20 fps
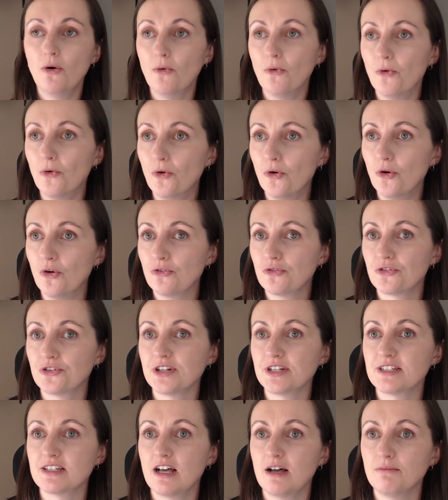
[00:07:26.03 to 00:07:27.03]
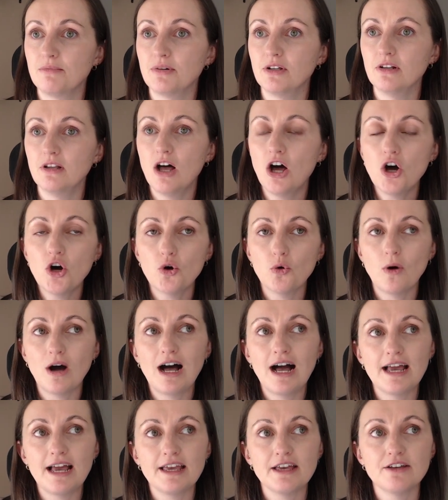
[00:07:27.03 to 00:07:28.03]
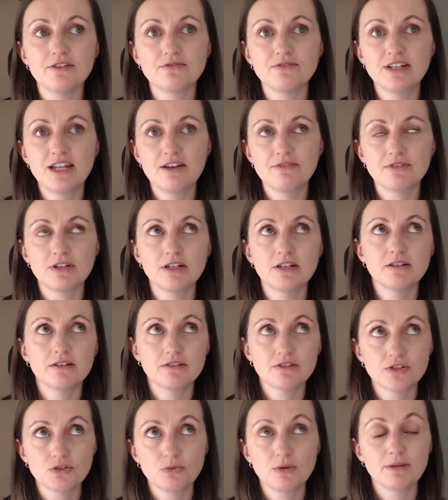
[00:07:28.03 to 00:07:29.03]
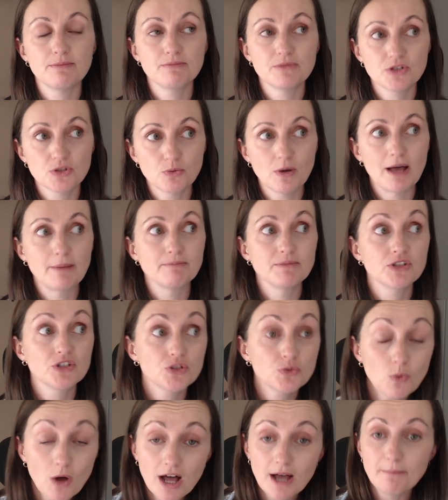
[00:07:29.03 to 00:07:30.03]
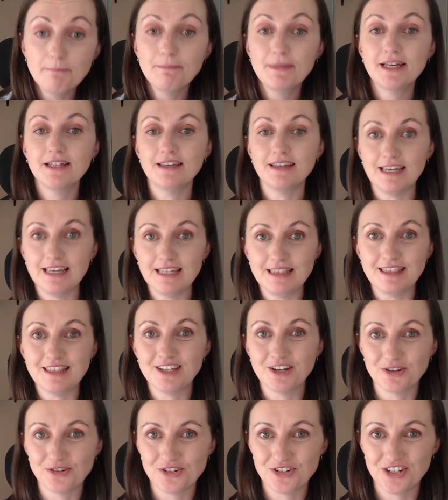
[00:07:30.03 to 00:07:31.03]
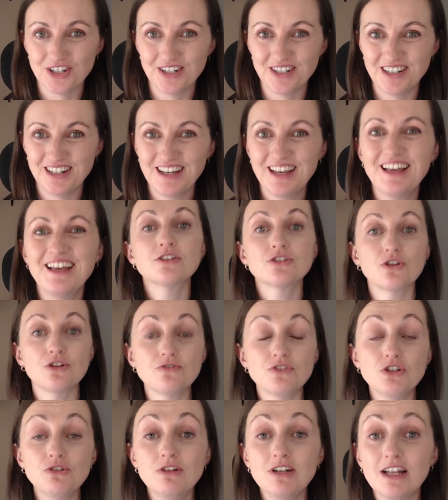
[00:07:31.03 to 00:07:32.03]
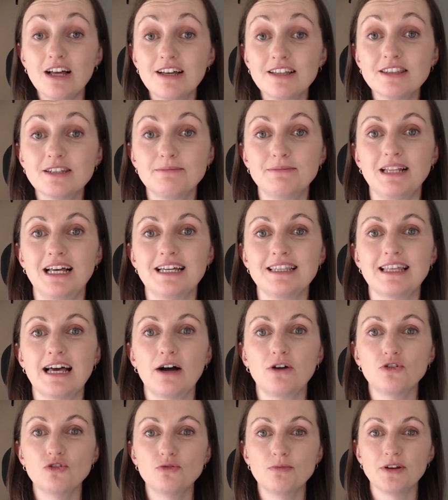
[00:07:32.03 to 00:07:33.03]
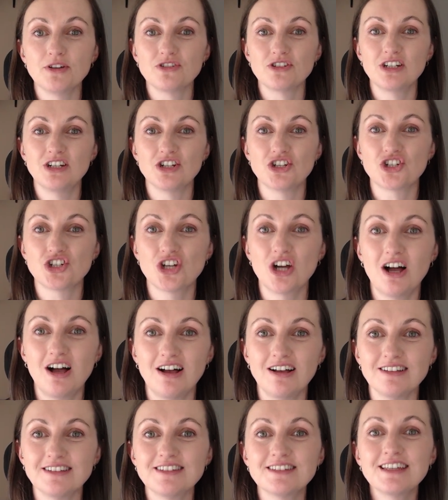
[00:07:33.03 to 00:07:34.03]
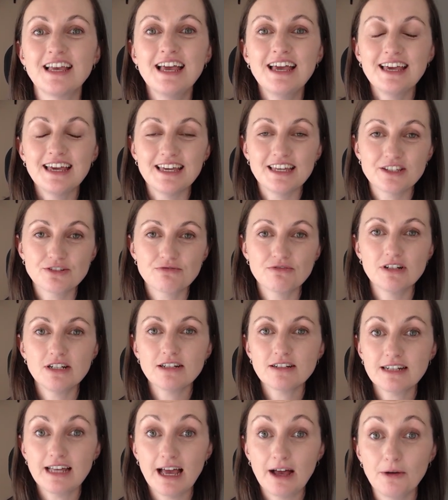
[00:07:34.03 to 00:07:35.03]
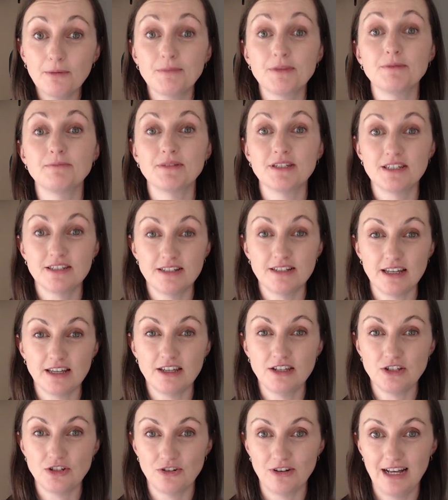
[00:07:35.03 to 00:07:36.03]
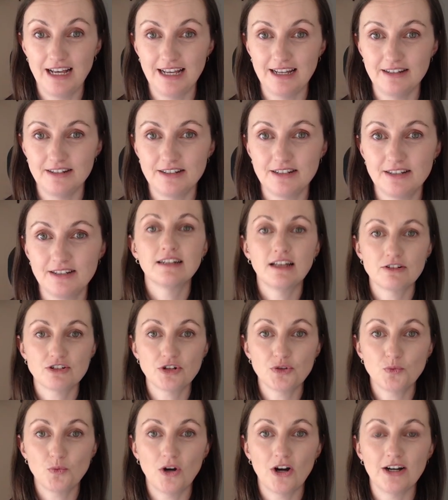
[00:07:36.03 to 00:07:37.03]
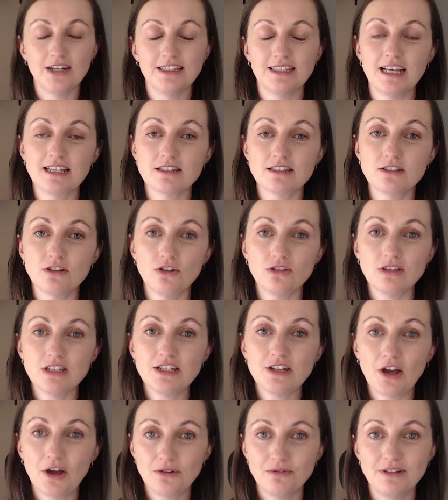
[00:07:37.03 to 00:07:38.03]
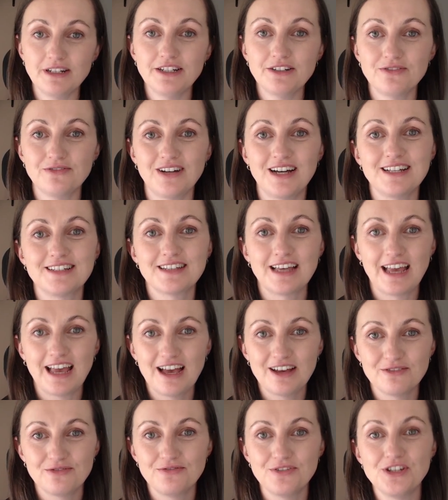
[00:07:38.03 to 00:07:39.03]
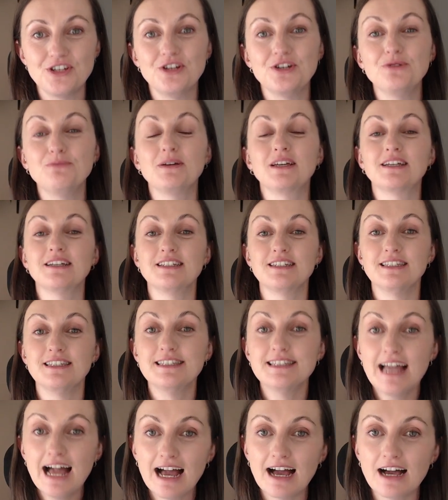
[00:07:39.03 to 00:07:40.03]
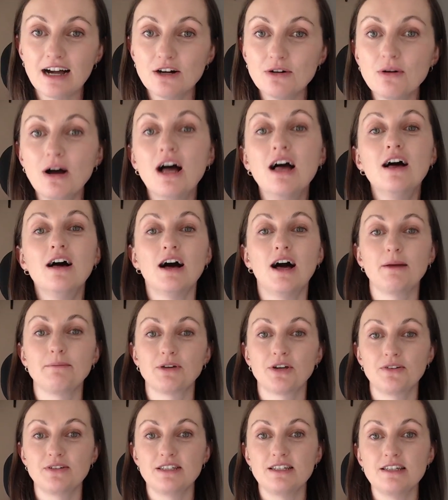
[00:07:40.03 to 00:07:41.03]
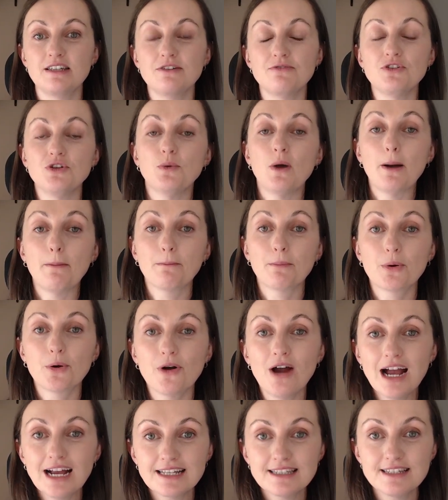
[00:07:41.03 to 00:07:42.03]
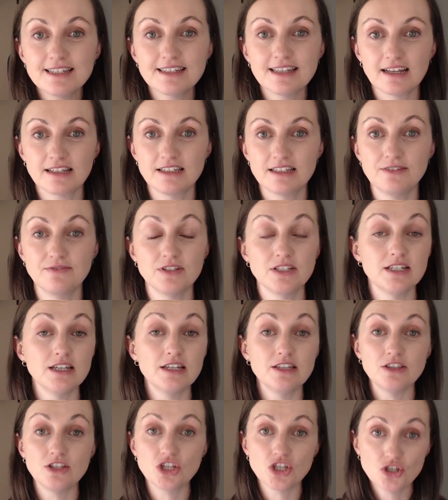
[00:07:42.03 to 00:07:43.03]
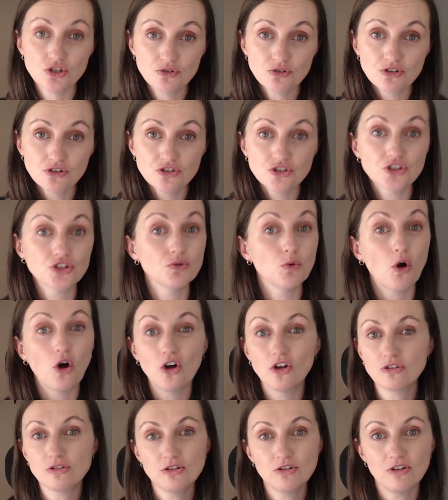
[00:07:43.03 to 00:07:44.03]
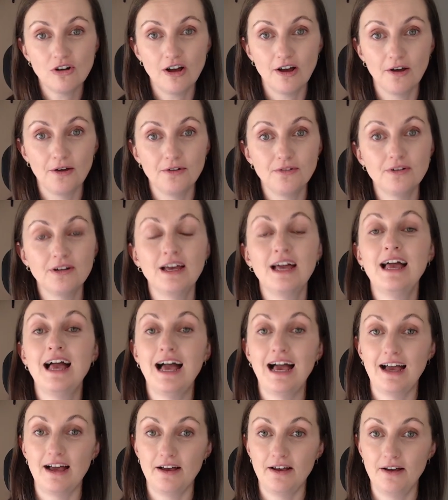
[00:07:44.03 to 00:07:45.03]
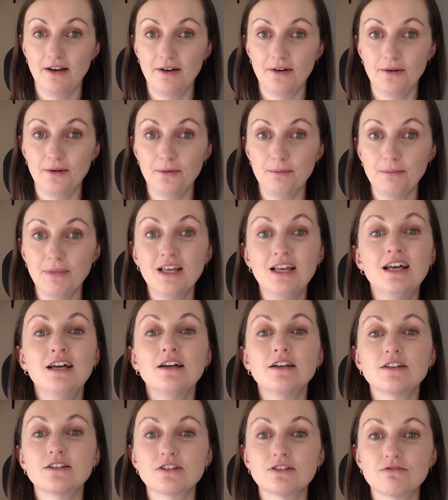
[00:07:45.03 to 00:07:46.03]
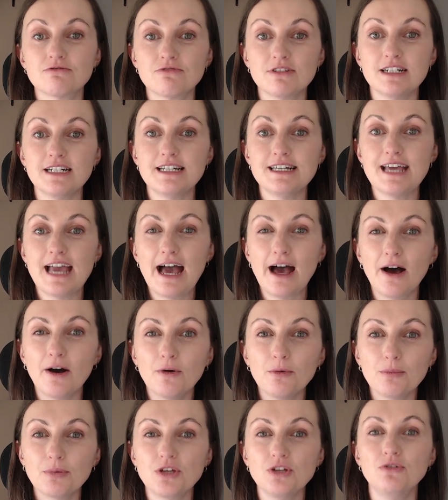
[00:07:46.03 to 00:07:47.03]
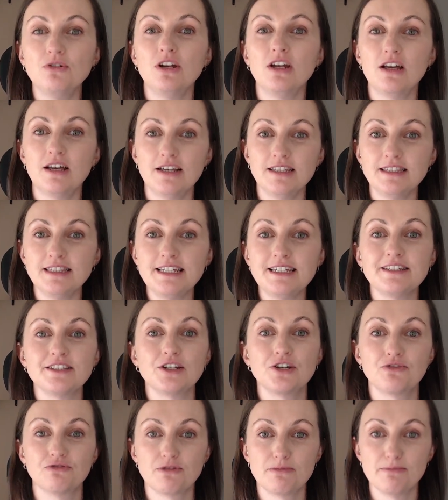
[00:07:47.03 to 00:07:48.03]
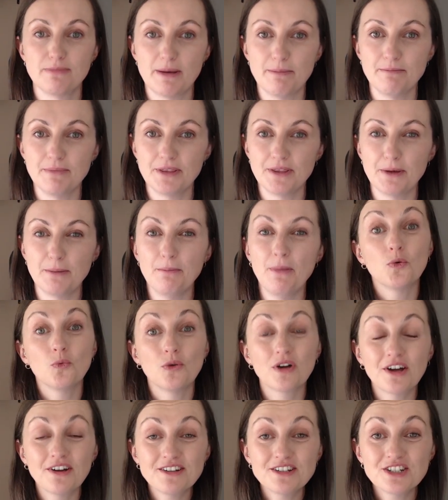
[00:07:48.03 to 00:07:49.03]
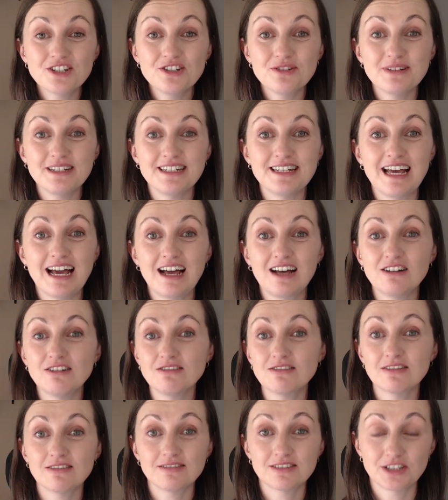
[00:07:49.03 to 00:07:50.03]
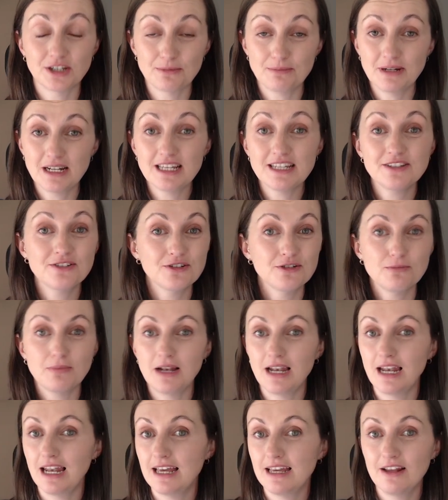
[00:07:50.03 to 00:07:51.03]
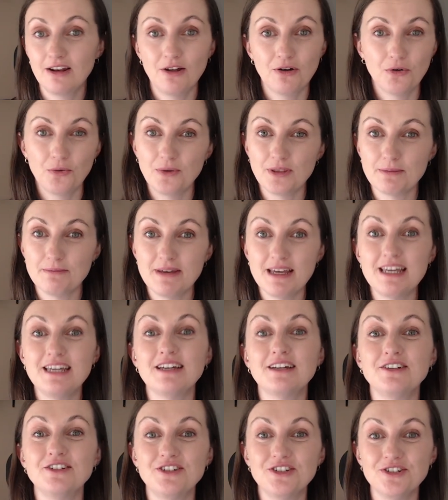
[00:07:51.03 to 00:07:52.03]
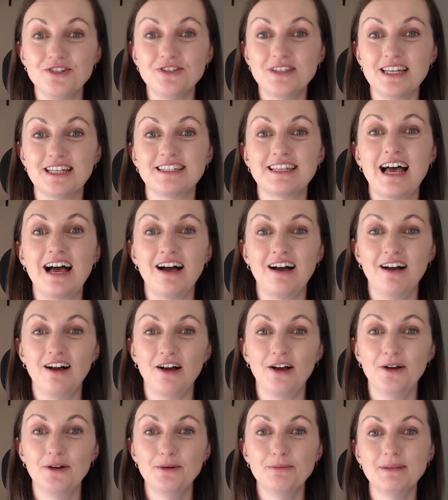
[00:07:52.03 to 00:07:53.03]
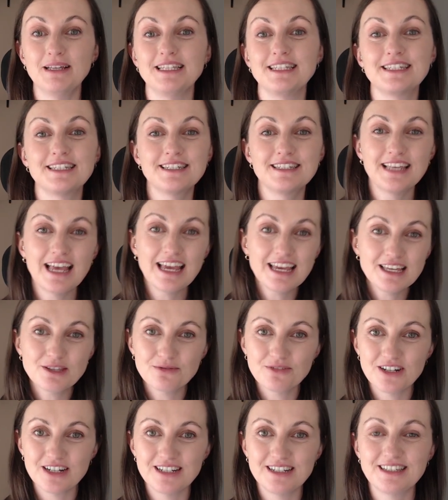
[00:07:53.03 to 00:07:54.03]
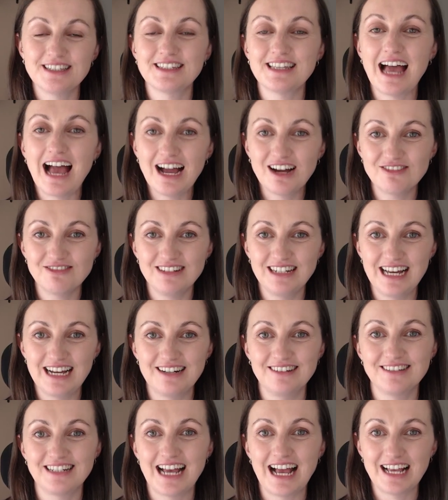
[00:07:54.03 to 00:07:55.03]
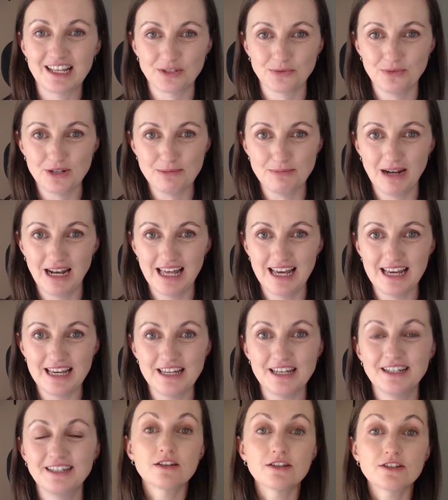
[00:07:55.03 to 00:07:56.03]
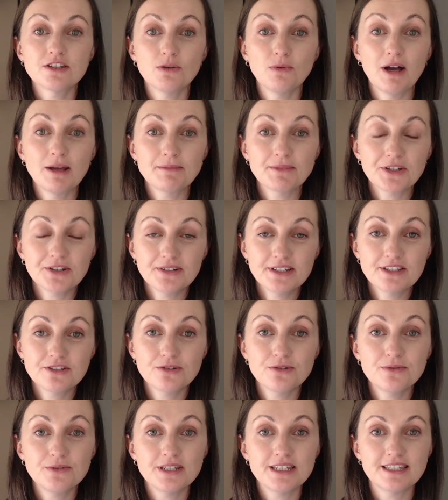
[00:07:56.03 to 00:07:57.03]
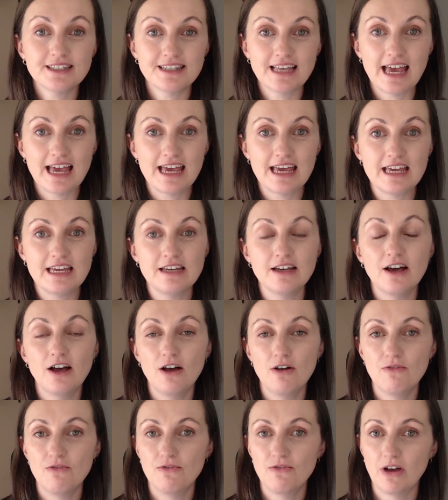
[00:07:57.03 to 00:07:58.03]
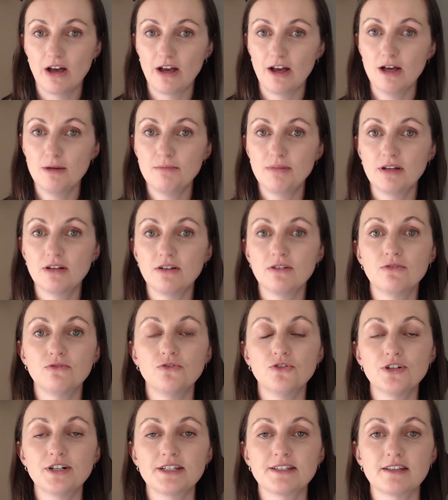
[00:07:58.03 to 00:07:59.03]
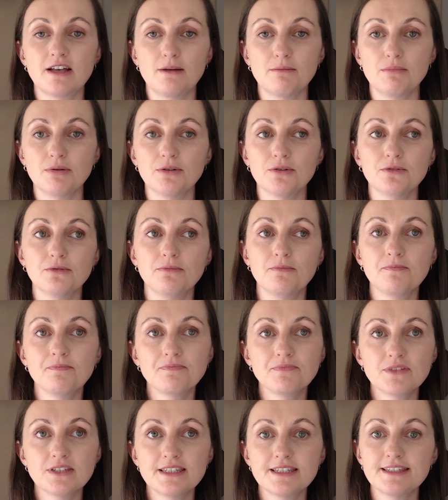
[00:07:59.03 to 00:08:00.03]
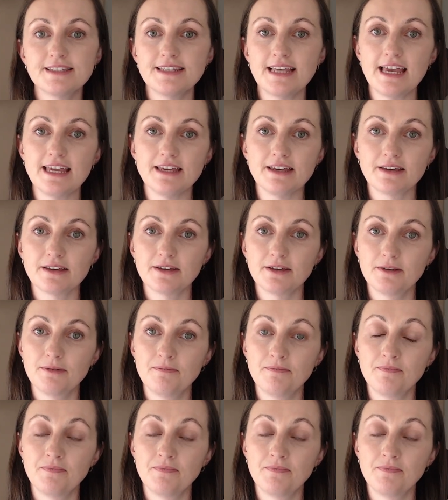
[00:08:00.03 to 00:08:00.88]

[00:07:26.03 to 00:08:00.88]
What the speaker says: Or for example, oh, I have never swum in the ocean. So if you learn them like that, almost in a chant, it's really going to help them stick in your head. Now don't worry, that's not the only advice I have for you because now I'm going to give you a practice activity that you can do on your own at home to really help you learn these and remember them. We're going to do it now, so please do play along with me and do this at home and say the words out loud as we play. So I'm going to say a verb, for example, take.